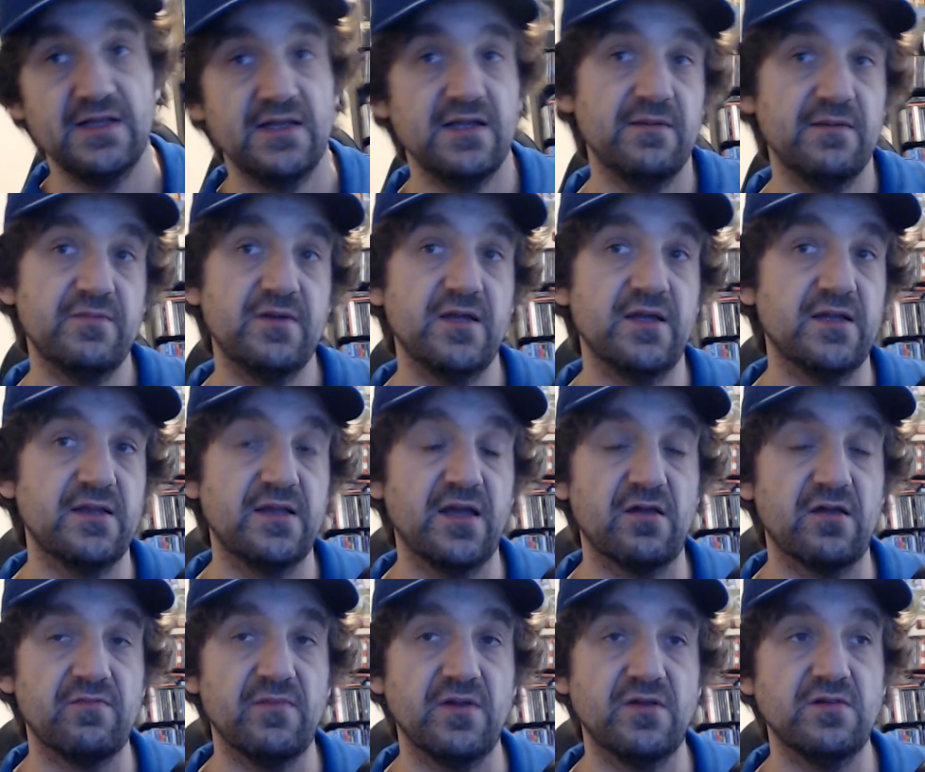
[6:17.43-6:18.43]
getting
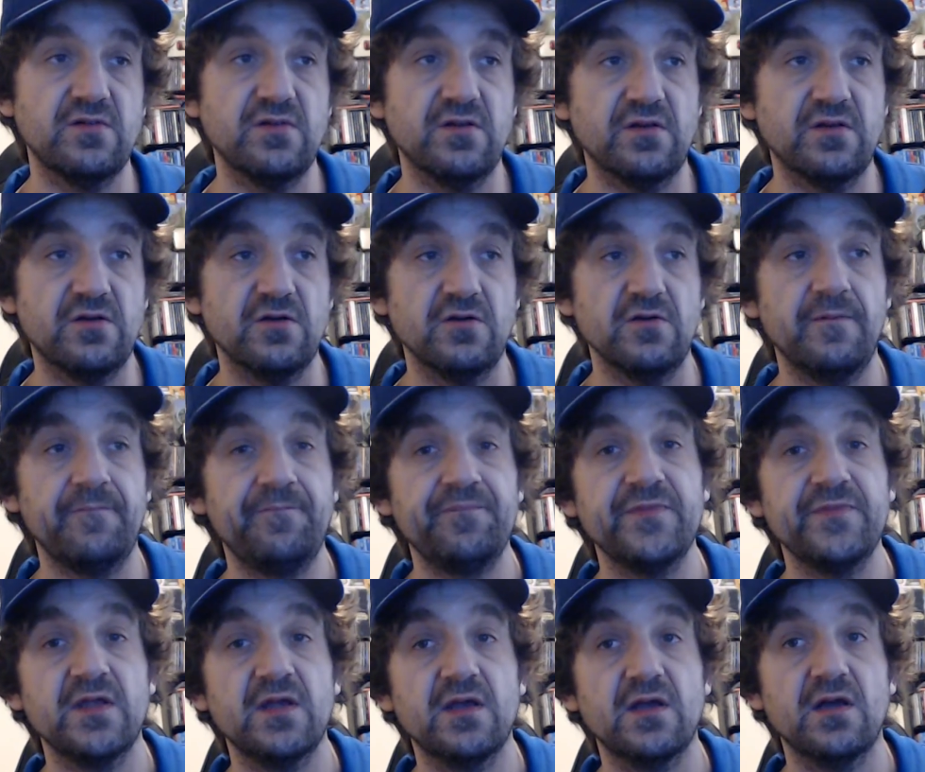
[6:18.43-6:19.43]
text messages too.
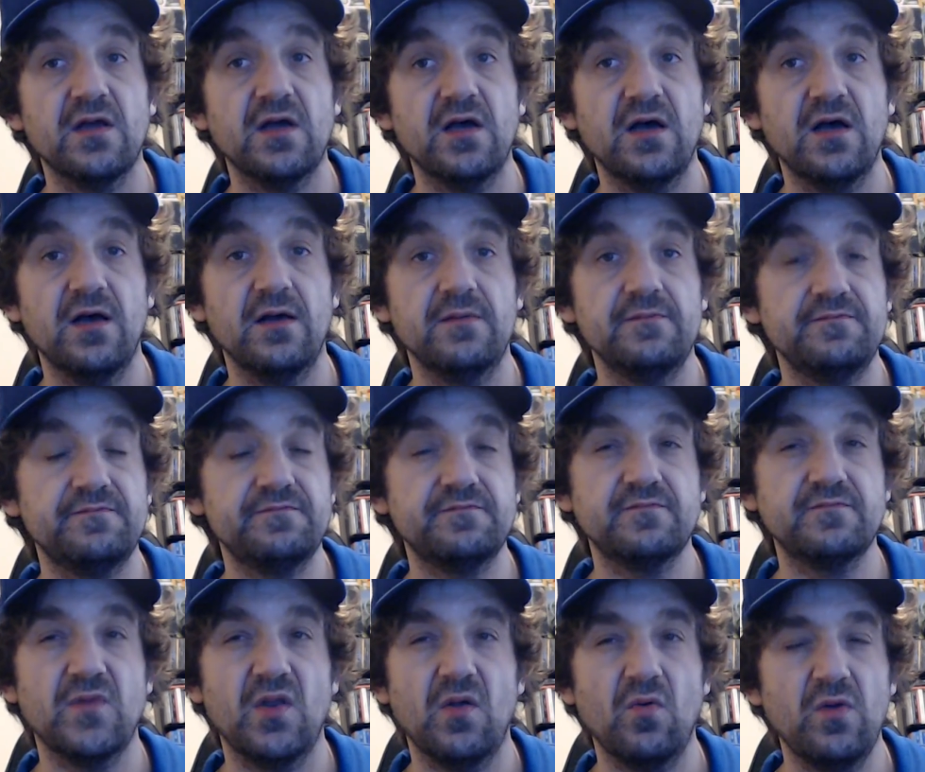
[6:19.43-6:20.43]
Um,
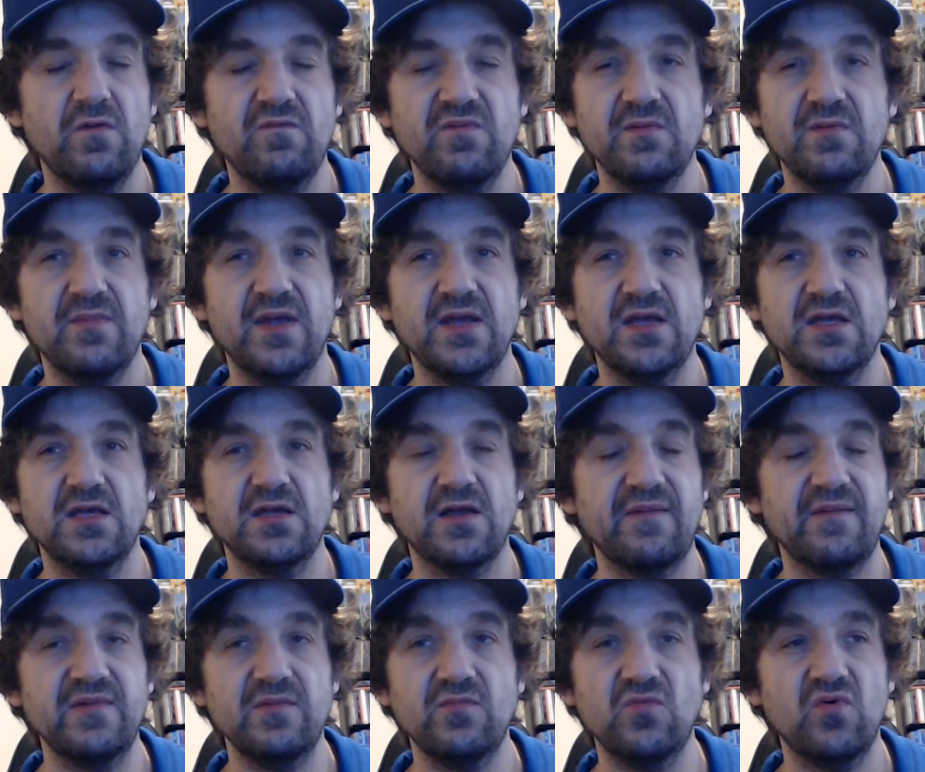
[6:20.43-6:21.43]
we've been making
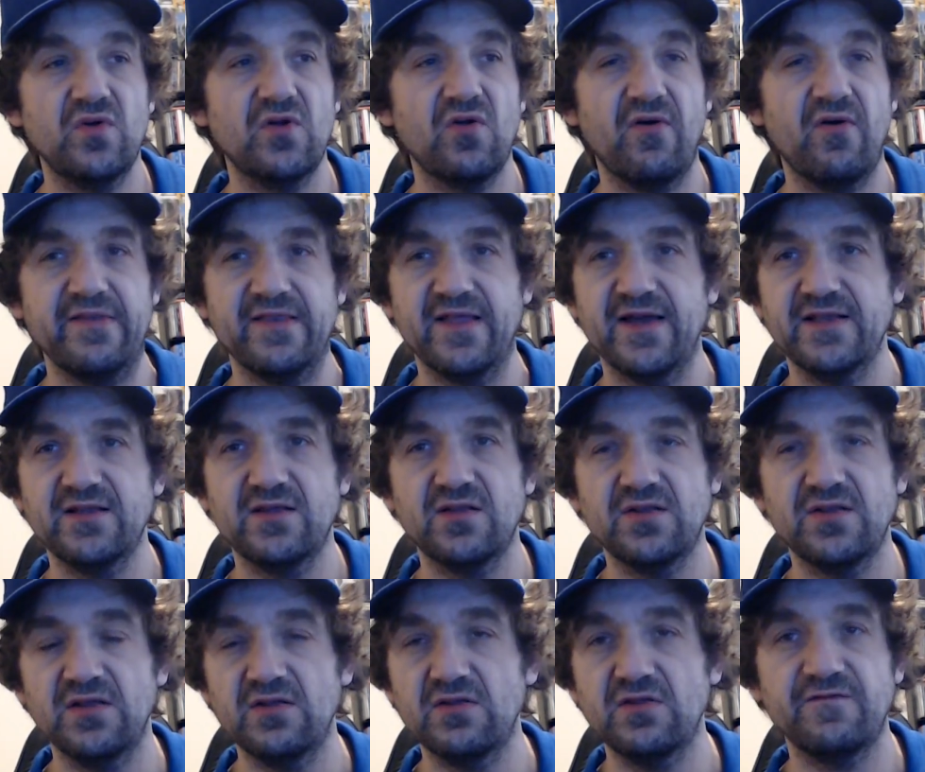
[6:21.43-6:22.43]
I've been doing online
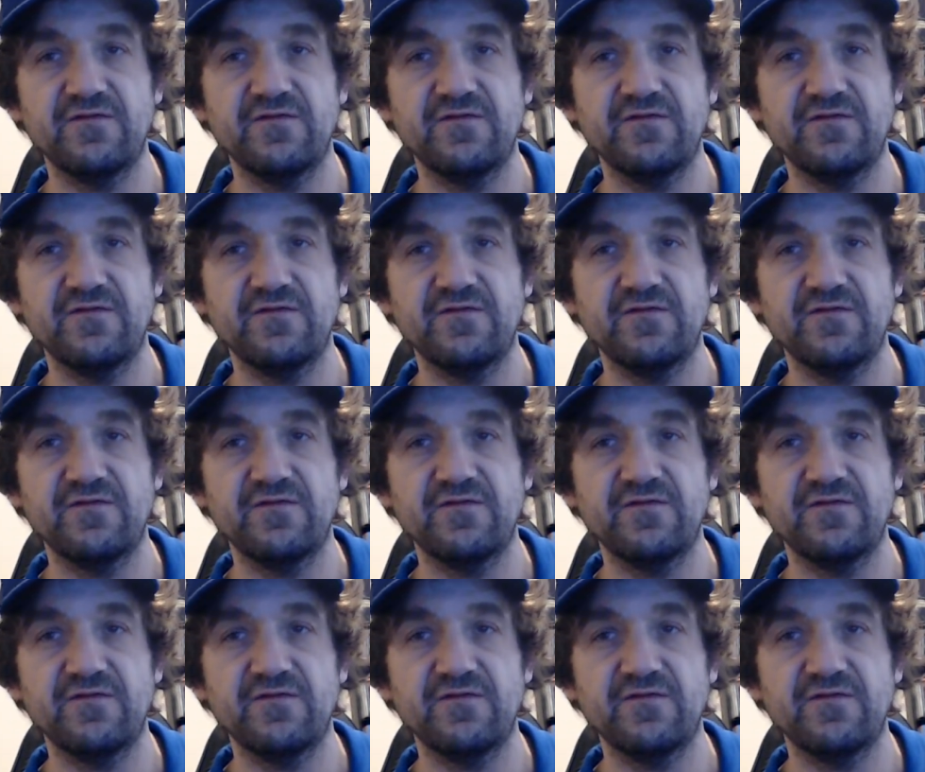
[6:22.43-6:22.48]
casinos.